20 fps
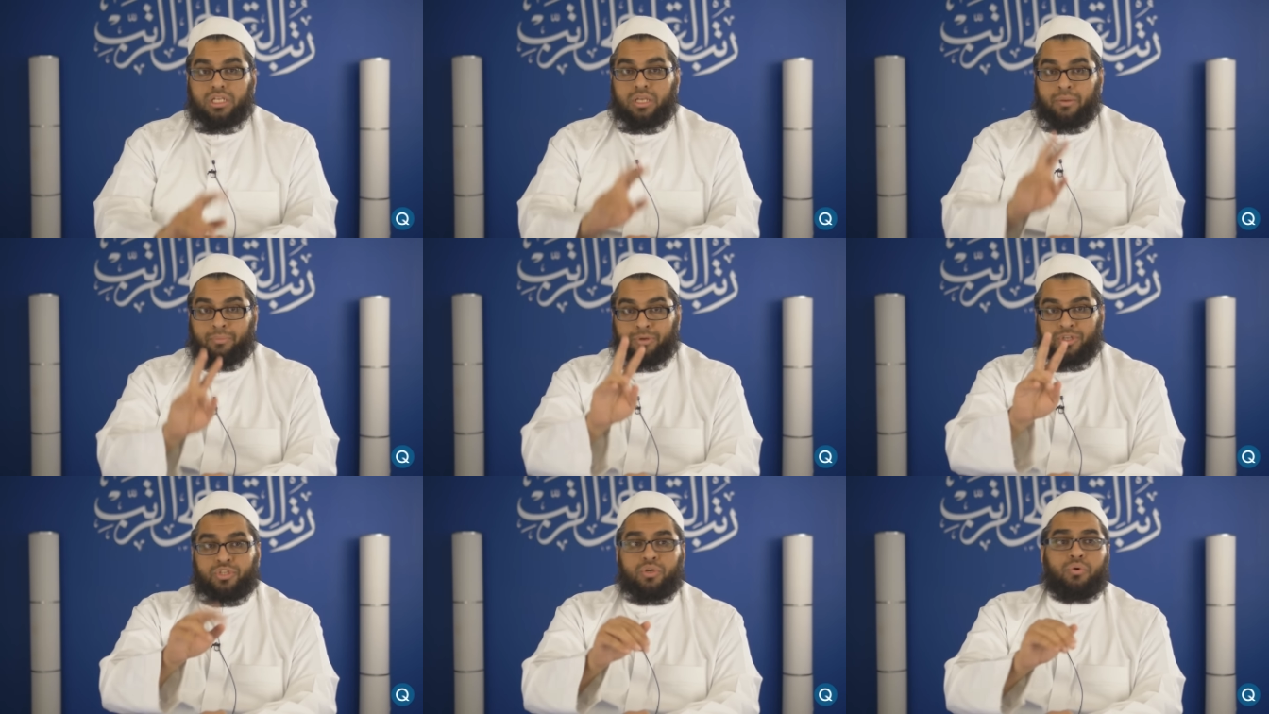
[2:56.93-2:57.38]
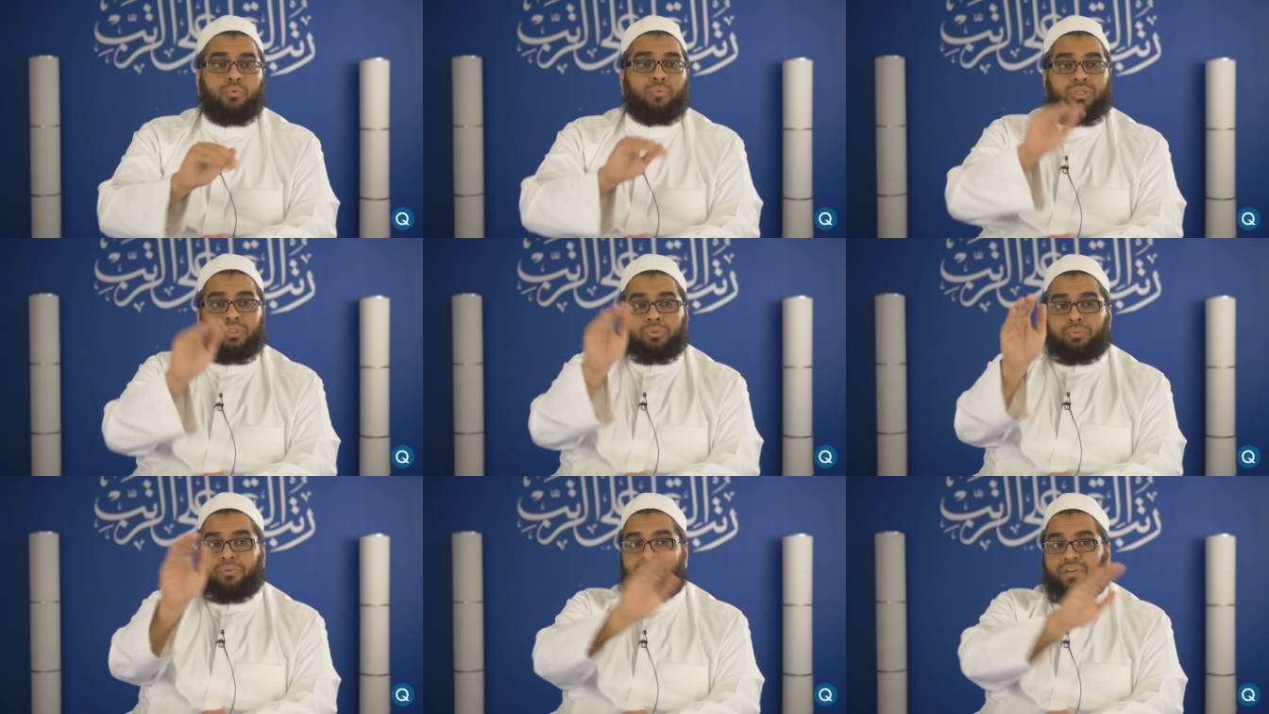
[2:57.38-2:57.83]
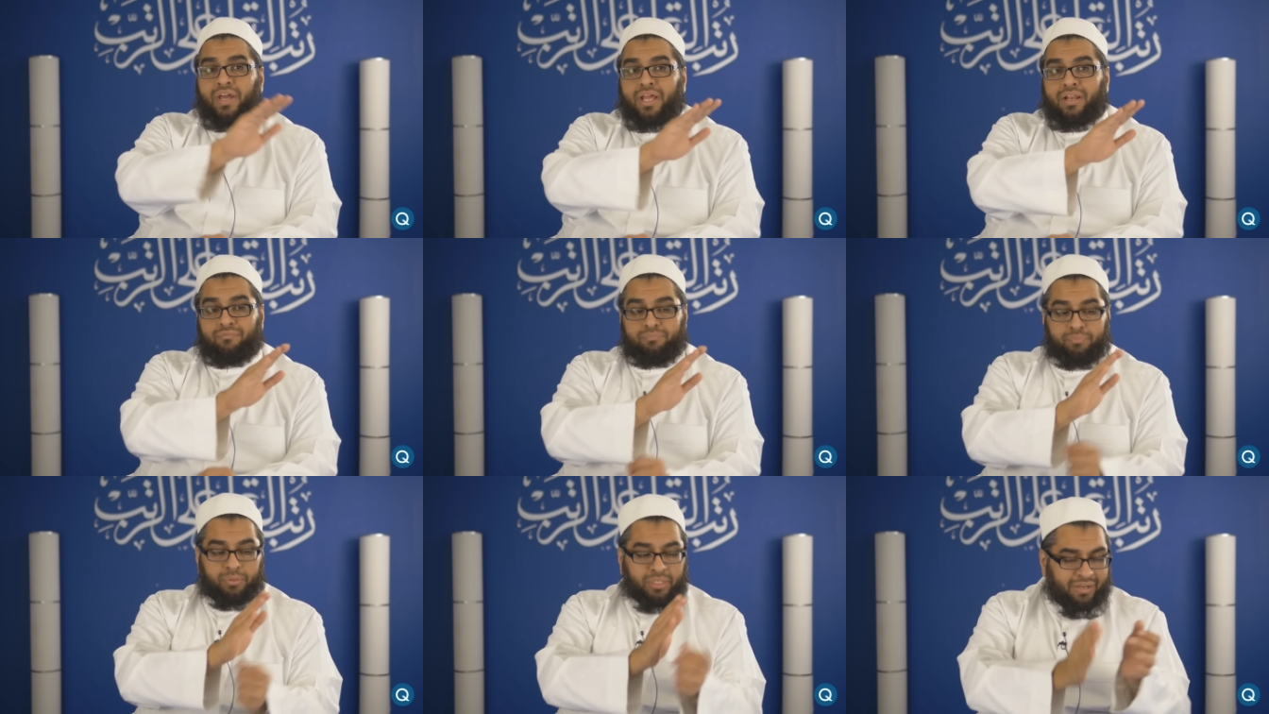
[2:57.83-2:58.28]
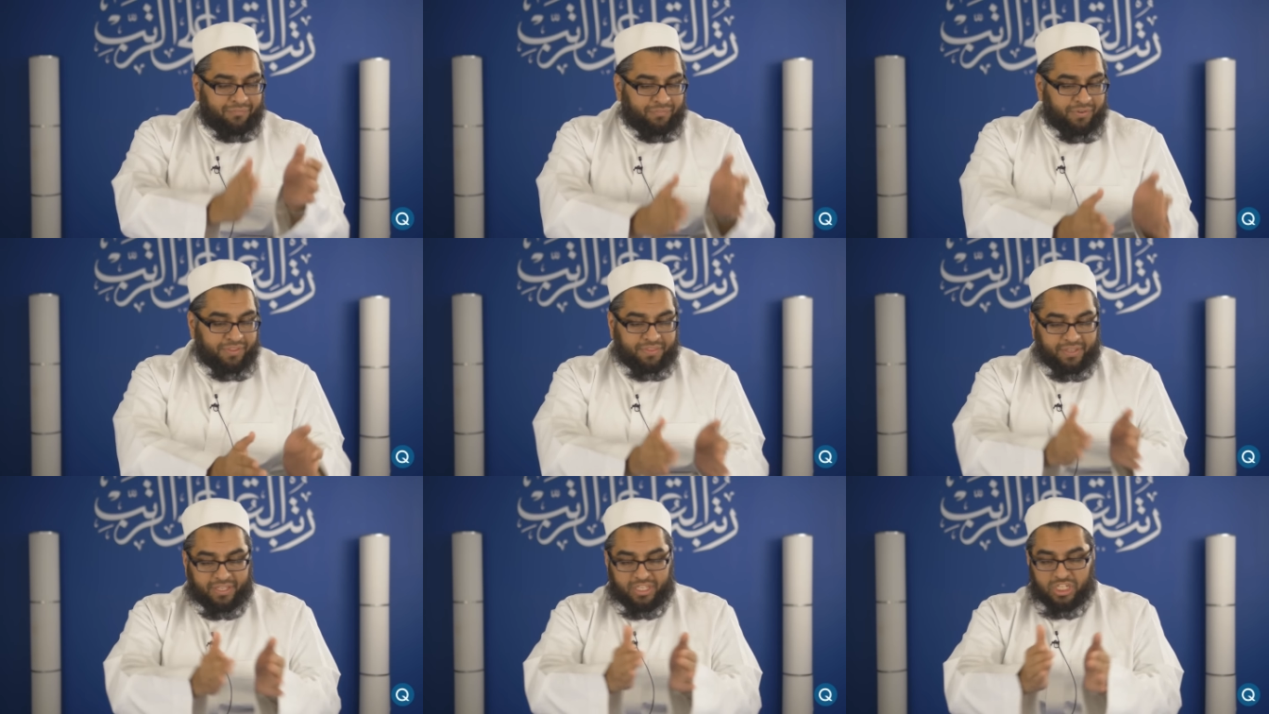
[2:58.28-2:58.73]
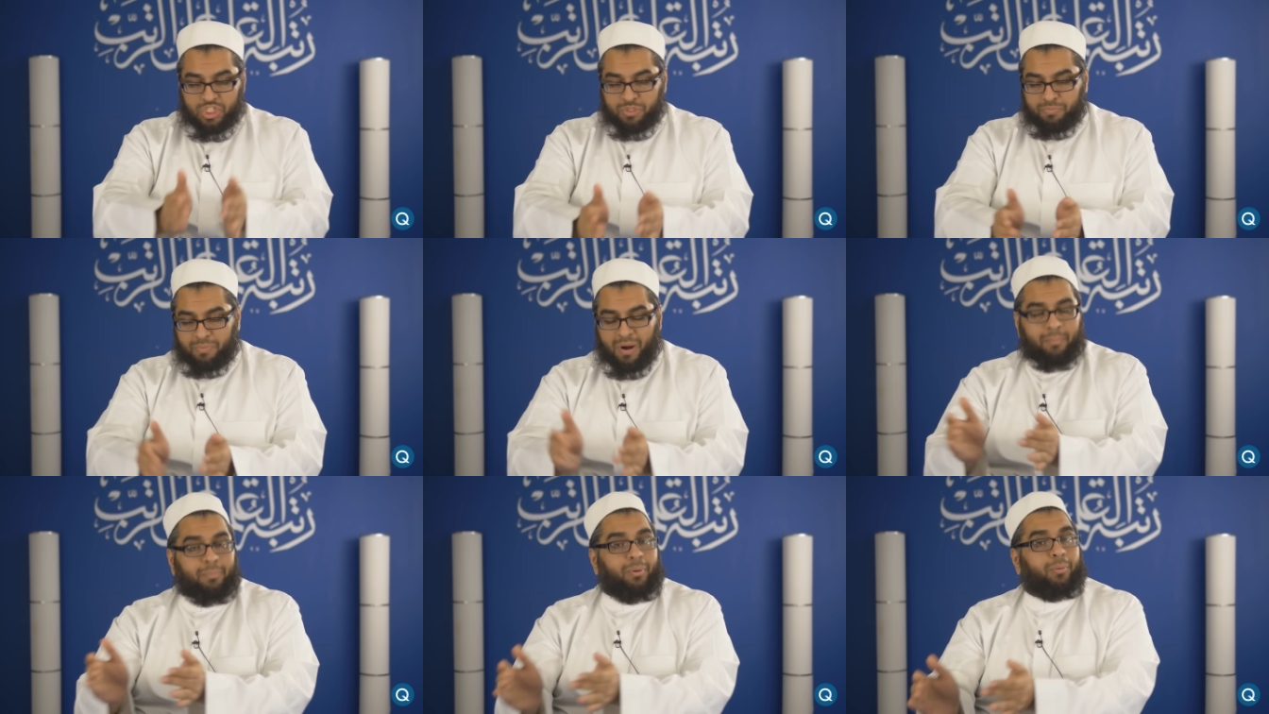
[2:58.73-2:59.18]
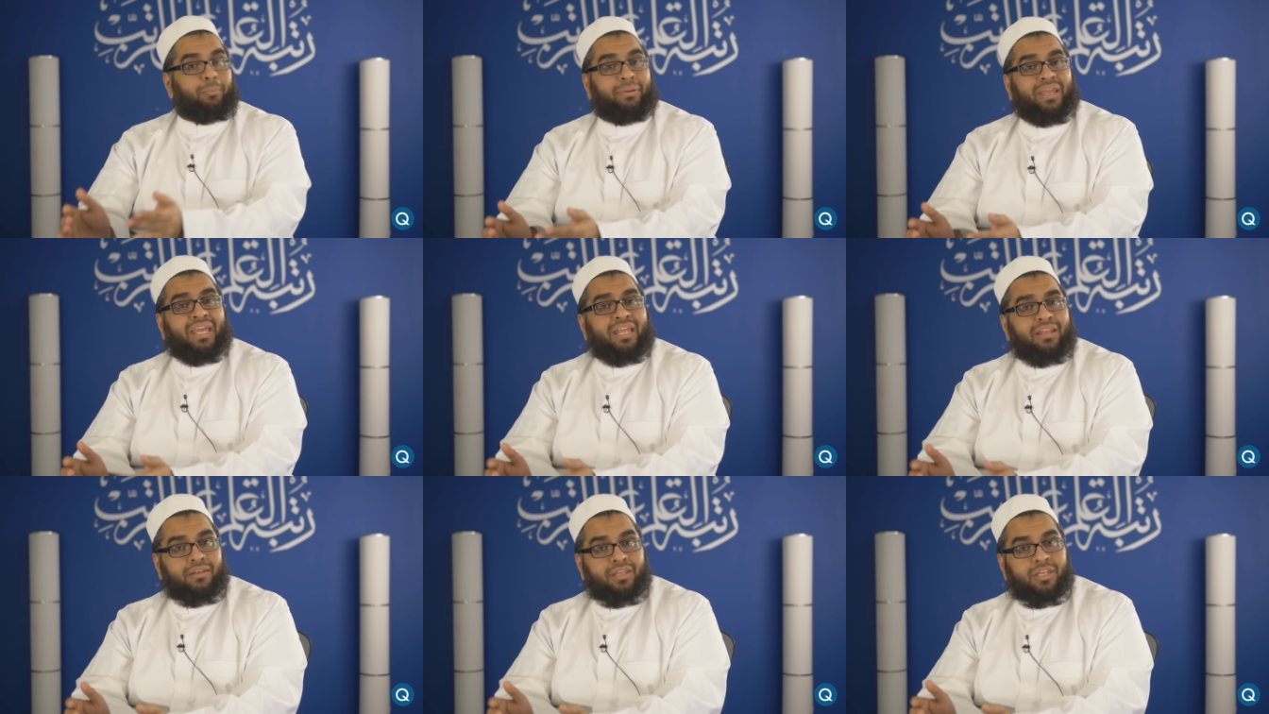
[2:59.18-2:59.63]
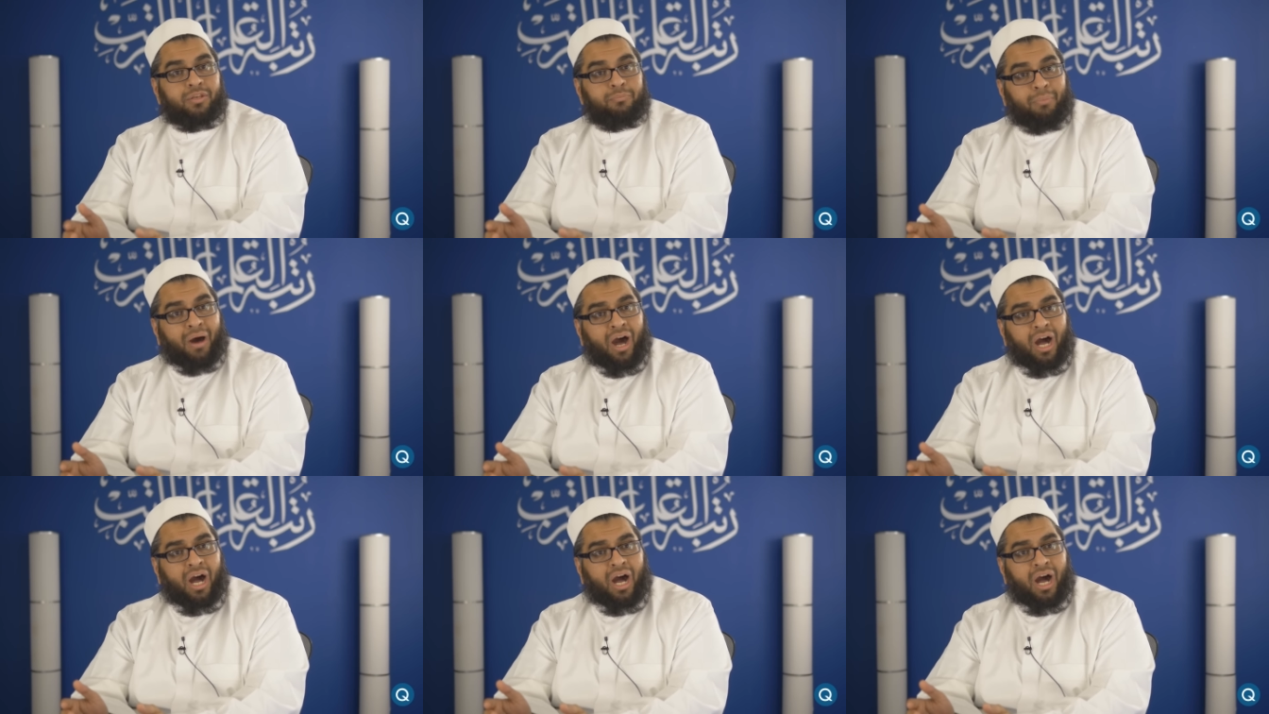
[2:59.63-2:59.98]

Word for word: Number two, once we've kind of put everything in its proper bin and